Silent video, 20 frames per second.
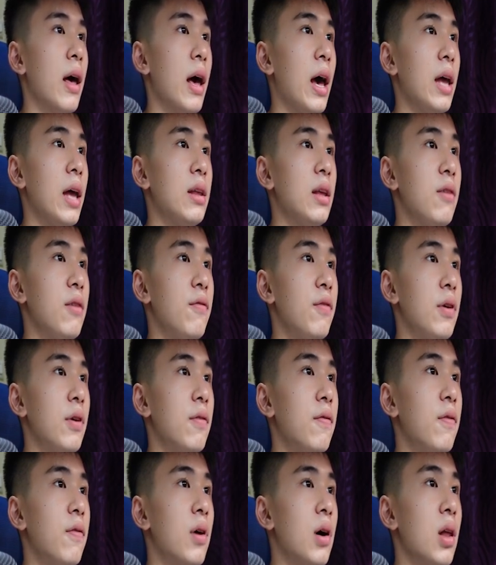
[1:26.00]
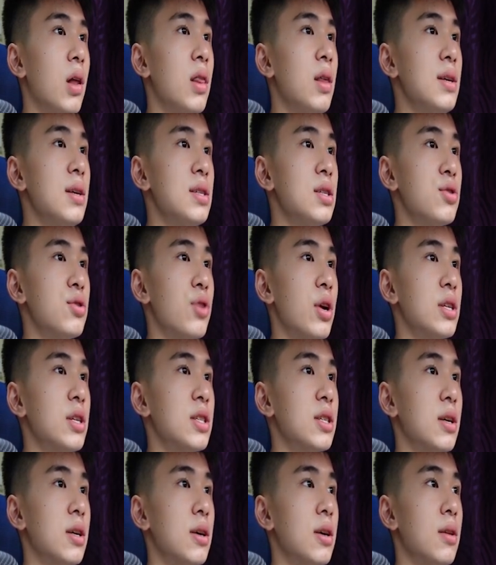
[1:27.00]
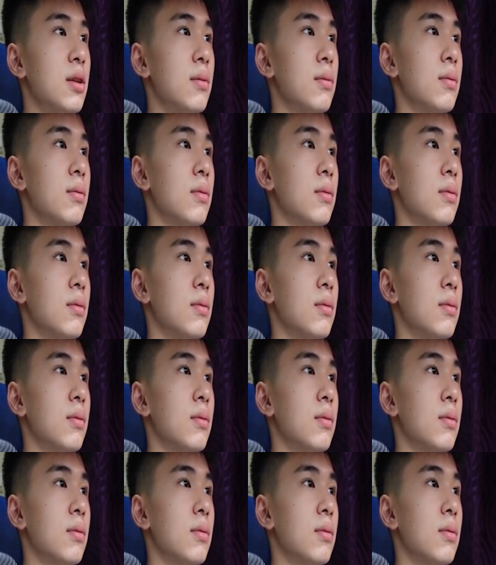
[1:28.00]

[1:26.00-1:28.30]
And if we further stretch it,